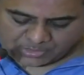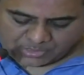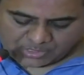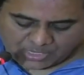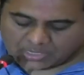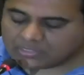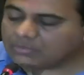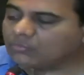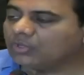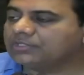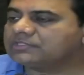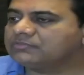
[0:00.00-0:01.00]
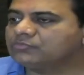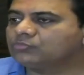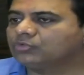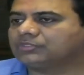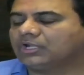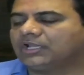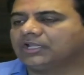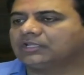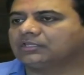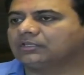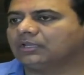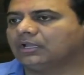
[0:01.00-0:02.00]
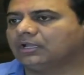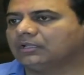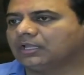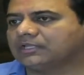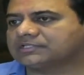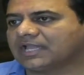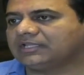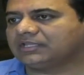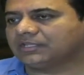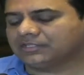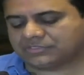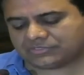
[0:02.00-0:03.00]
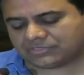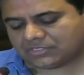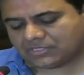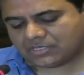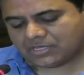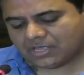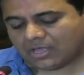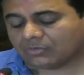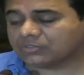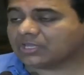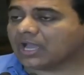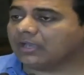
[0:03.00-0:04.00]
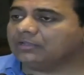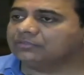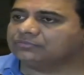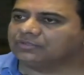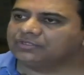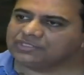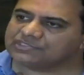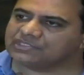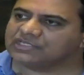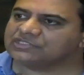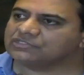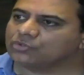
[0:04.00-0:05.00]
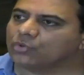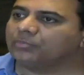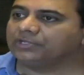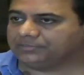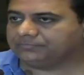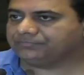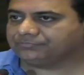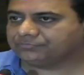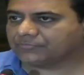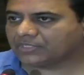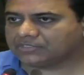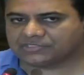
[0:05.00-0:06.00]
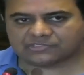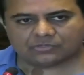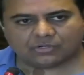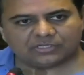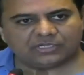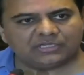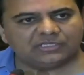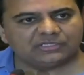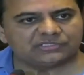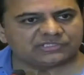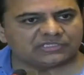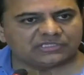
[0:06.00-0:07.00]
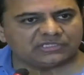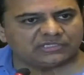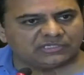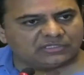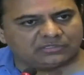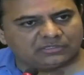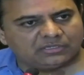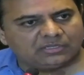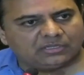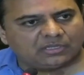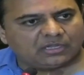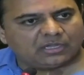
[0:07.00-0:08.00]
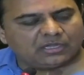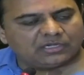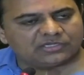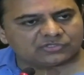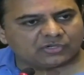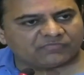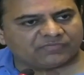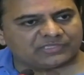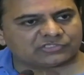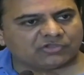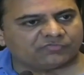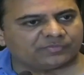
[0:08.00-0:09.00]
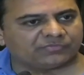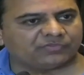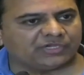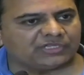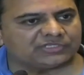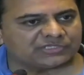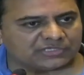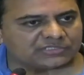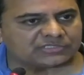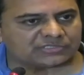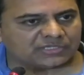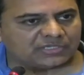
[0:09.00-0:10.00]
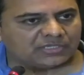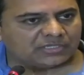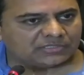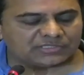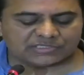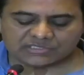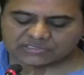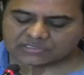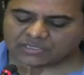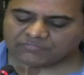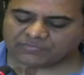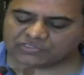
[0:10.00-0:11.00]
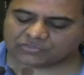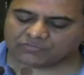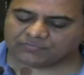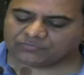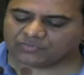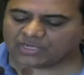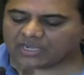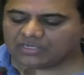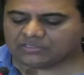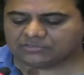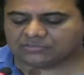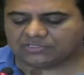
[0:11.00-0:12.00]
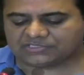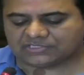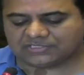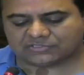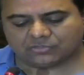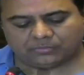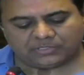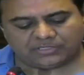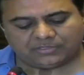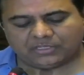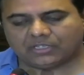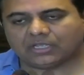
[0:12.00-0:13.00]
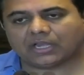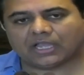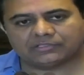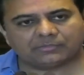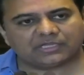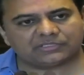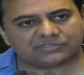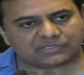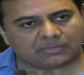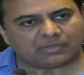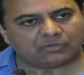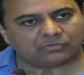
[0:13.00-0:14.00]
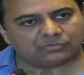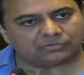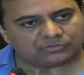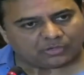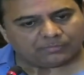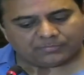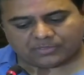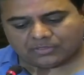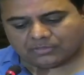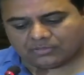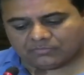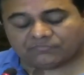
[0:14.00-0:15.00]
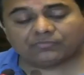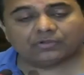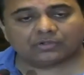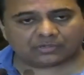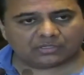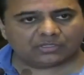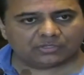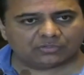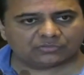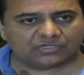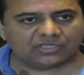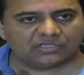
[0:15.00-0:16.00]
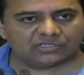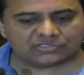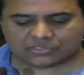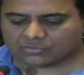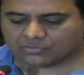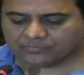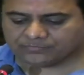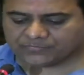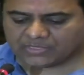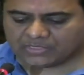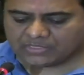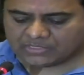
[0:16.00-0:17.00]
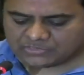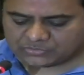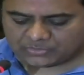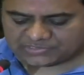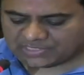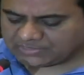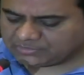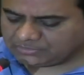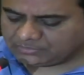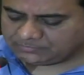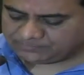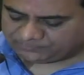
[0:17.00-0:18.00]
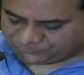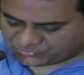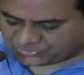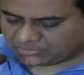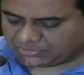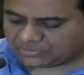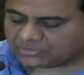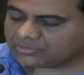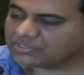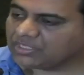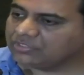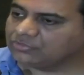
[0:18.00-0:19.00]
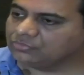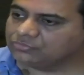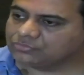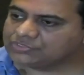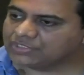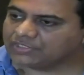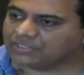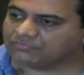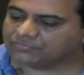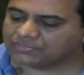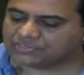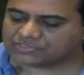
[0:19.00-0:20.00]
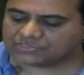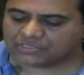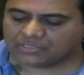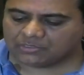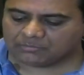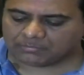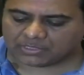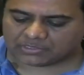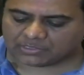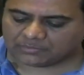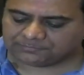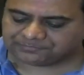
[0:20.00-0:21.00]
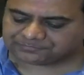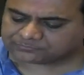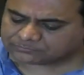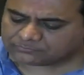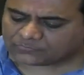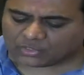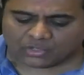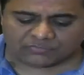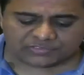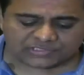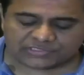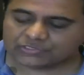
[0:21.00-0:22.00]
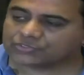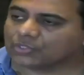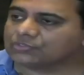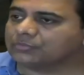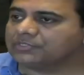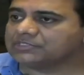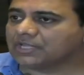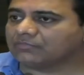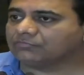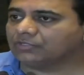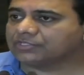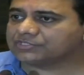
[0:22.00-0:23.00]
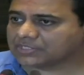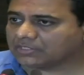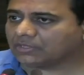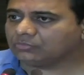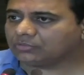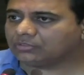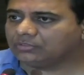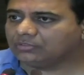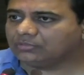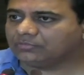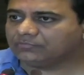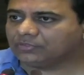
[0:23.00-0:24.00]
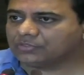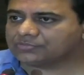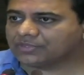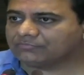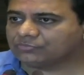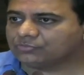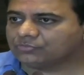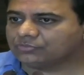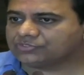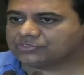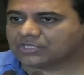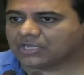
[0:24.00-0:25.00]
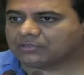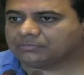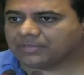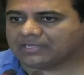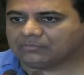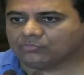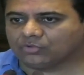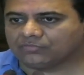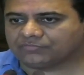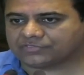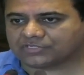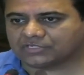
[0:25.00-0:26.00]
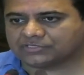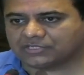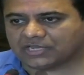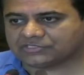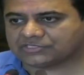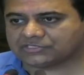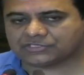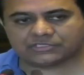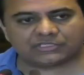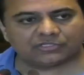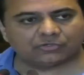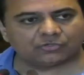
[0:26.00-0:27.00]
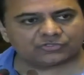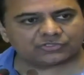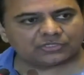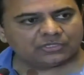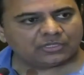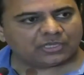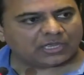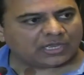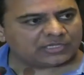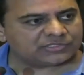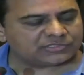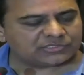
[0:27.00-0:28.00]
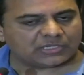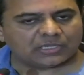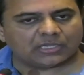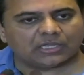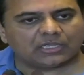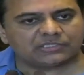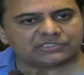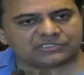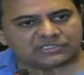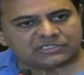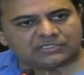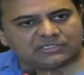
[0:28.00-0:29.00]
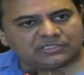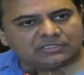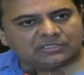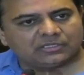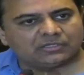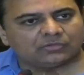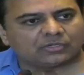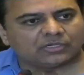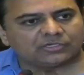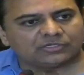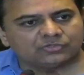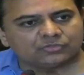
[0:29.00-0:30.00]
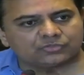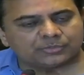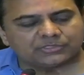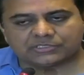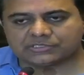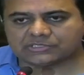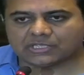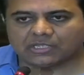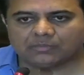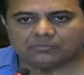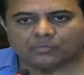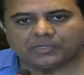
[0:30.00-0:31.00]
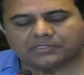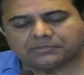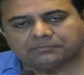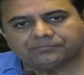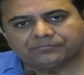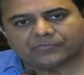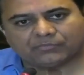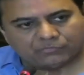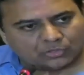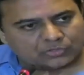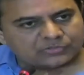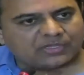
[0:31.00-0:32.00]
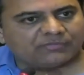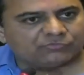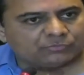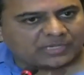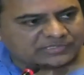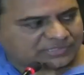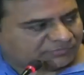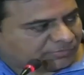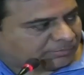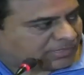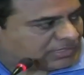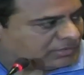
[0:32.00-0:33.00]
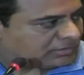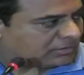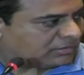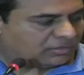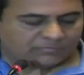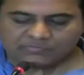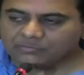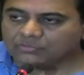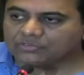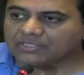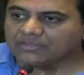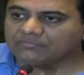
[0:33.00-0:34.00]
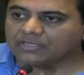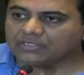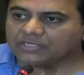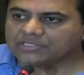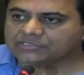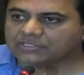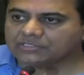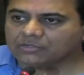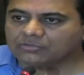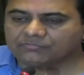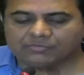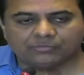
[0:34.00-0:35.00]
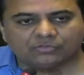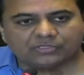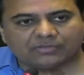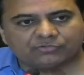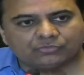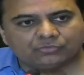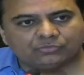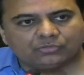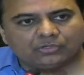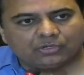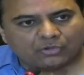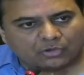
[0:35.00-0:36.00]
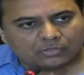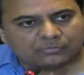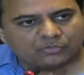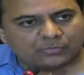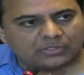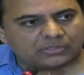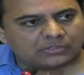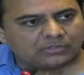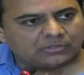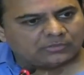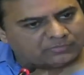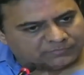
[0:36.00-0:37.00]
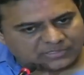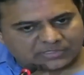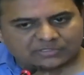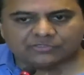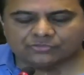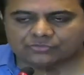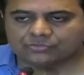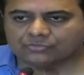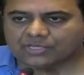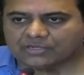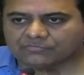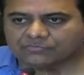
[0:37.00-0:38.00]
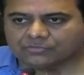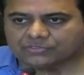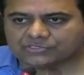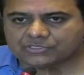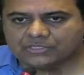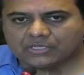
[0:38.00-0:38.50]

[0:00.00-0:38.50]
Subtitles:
And what is even more thrilling and exciting is, out of the 130 cities globally, this is not an Indian city, it is not a face-off between Indian cities. This is a face-off between 130 cities globally, and Hyderabad has come out on the top for, you know, 3 years in a row. So excited, thrilled, thank you JLL for this. But obviously this also means our work is cut out. We also have to start planning more infrastructure as the city grows, as the city, you know, continues with its momentum. We also have to, myself and Mayor, we both have our task cut out and we both have to do a lot more work. We'll continue to do that, of course.